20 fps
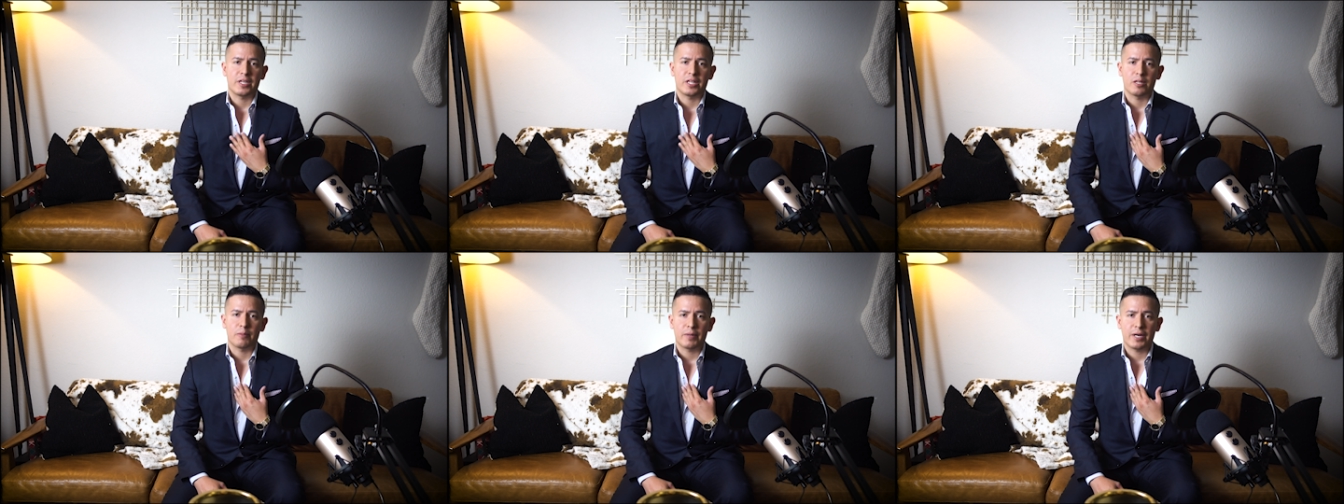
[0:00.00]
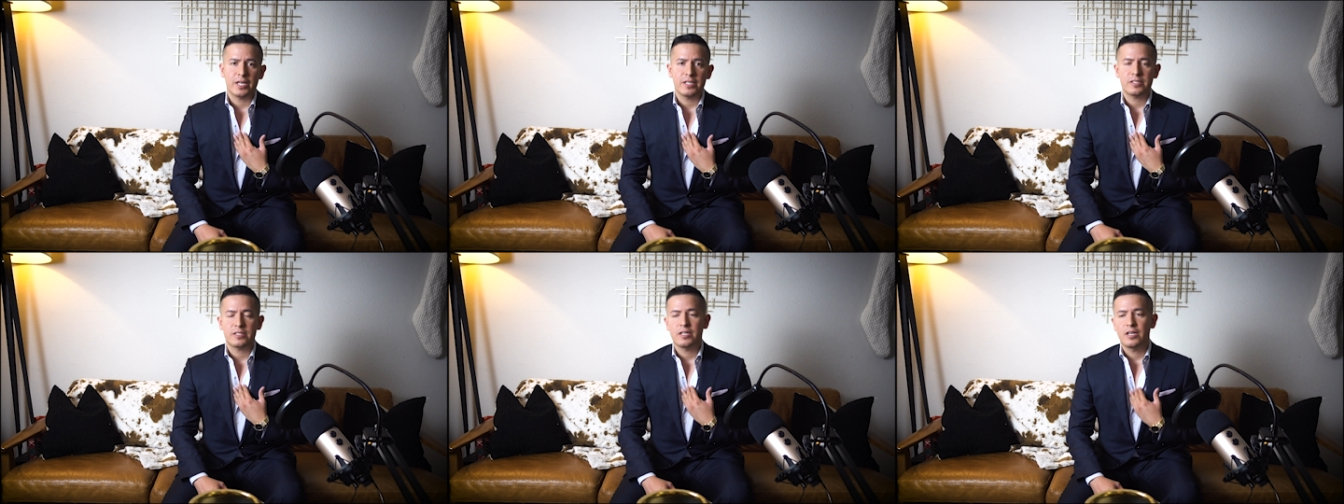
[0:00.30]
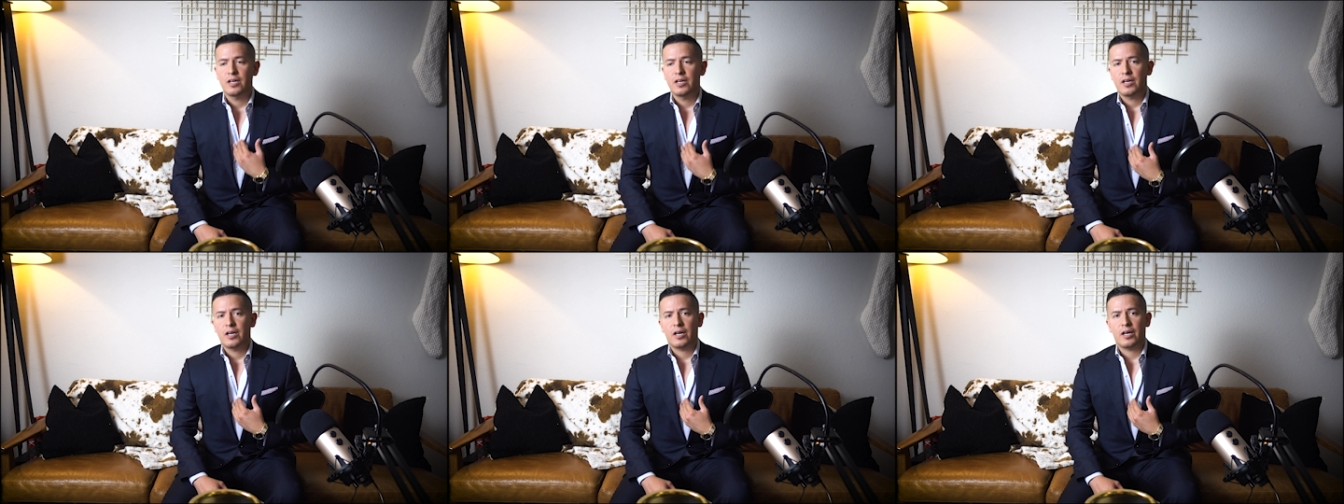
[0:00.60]
in the
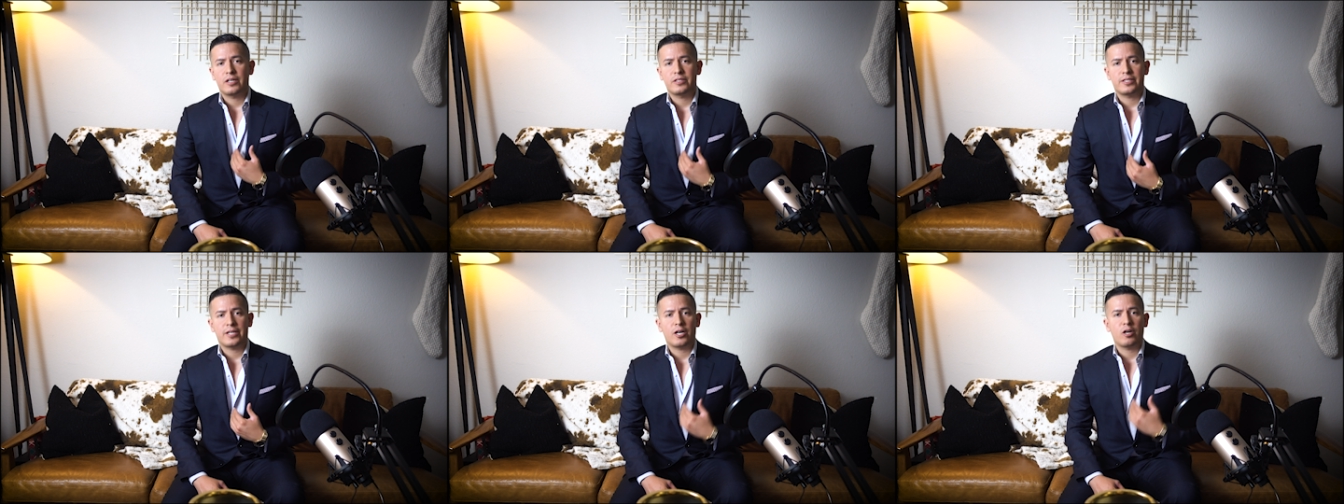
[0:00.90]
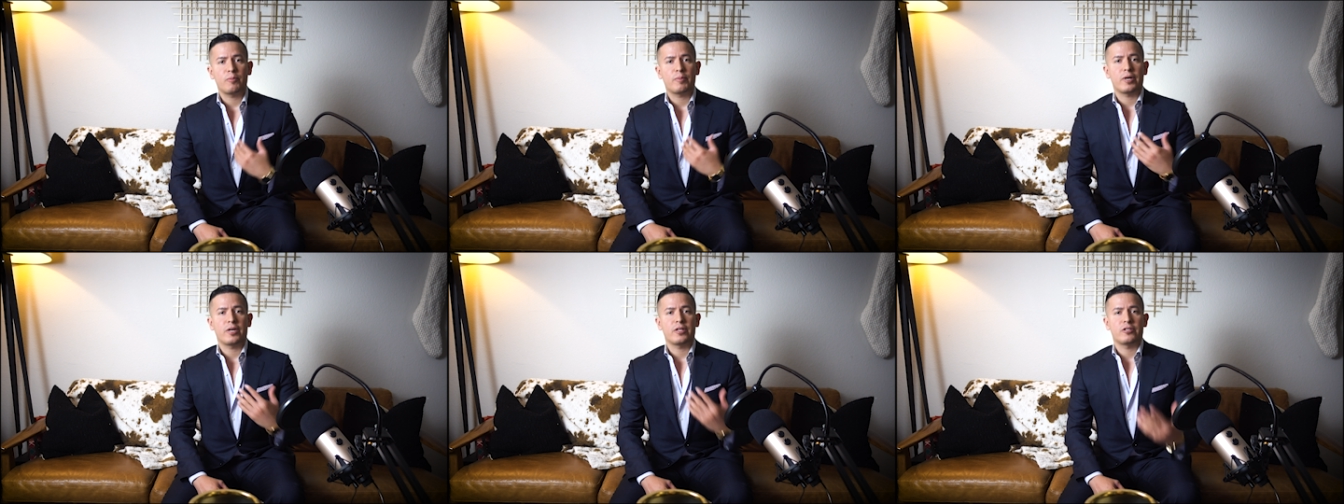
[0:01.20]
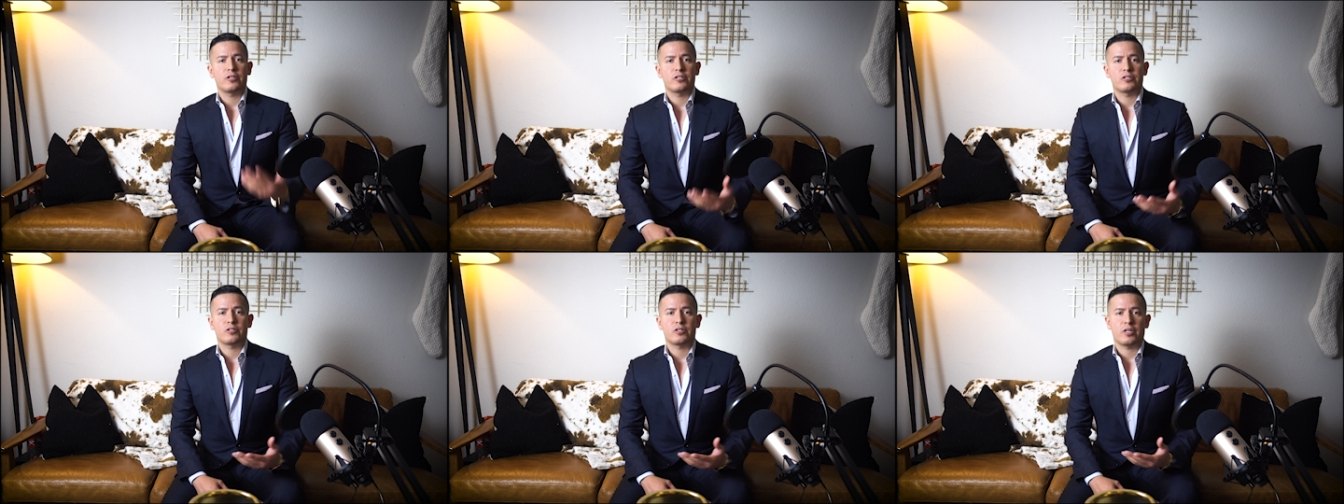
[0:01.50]
past uh, to help
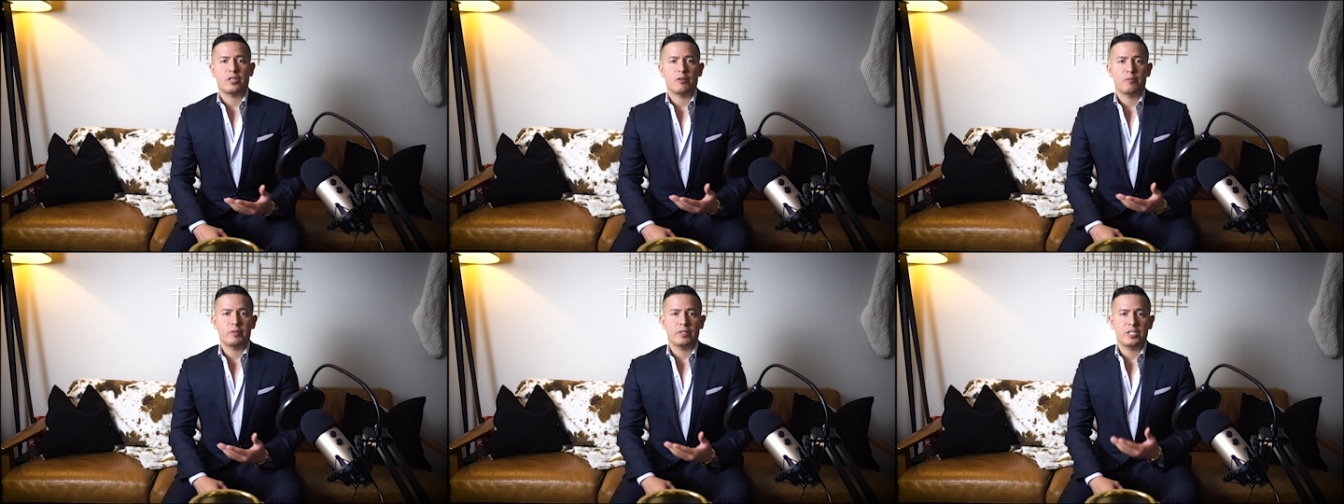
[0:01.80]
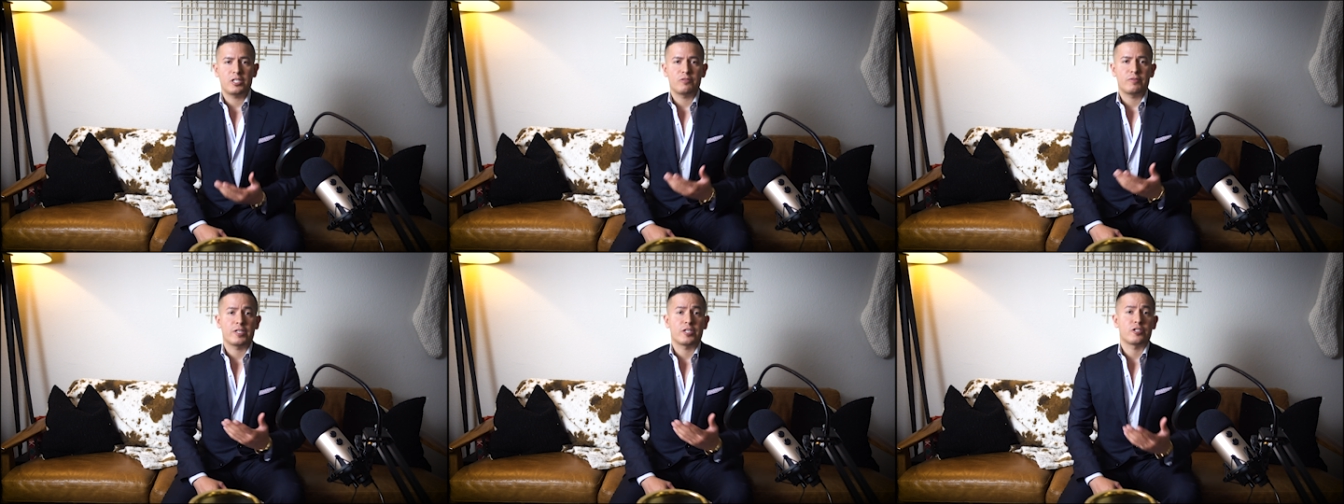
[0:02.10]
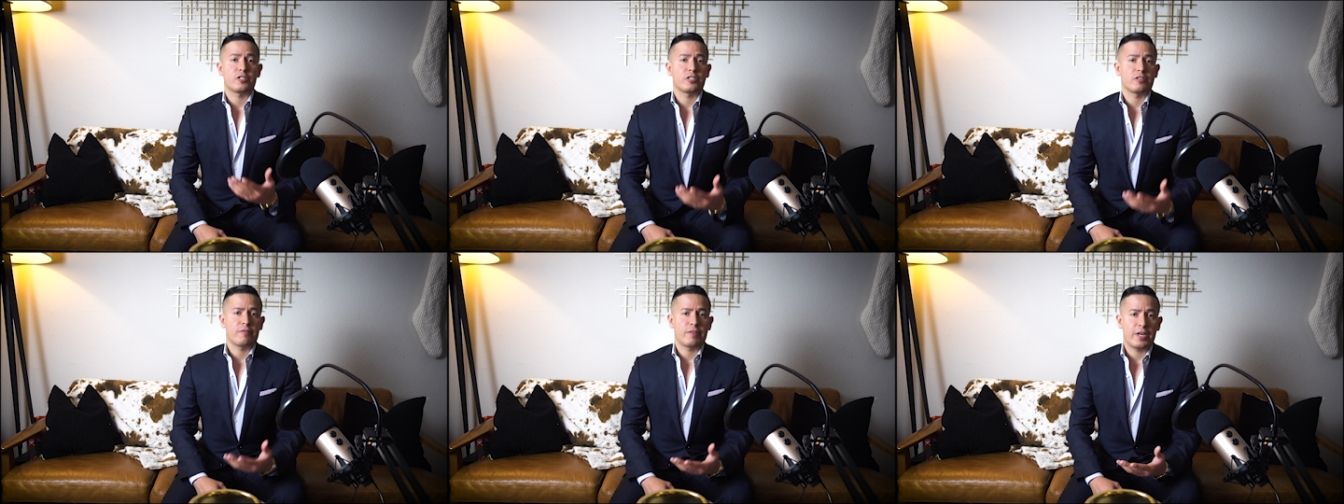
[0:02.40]
others uh, with these
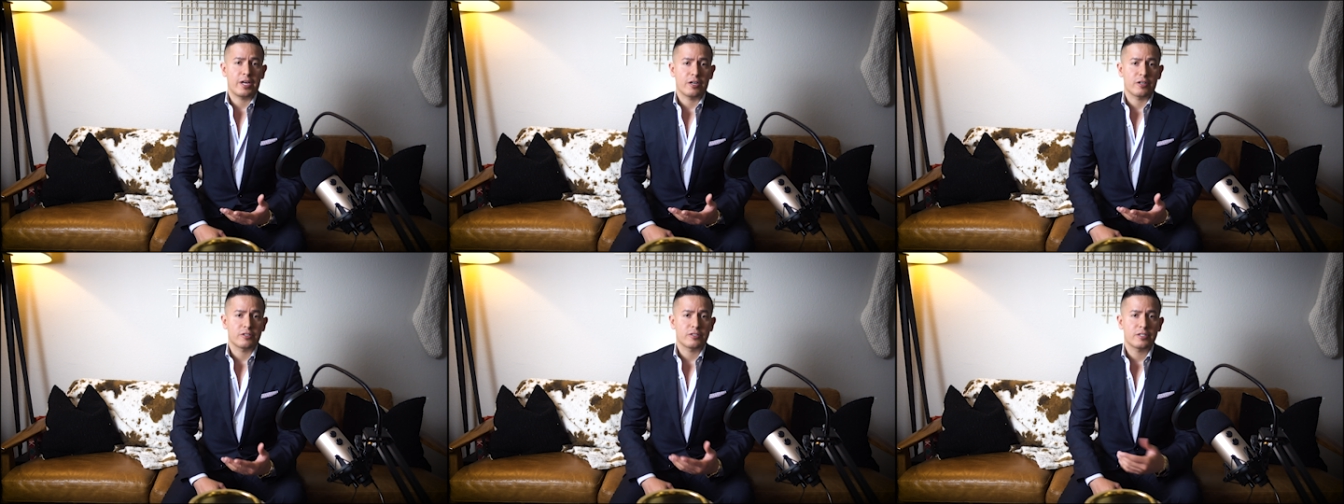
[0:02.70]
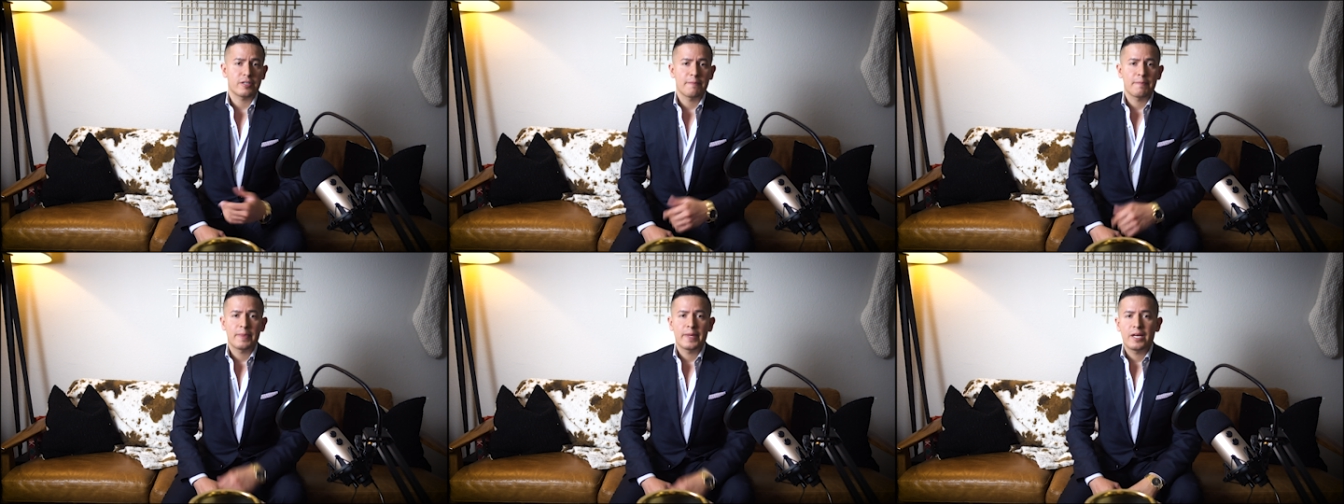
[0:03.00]
ventures of theirs.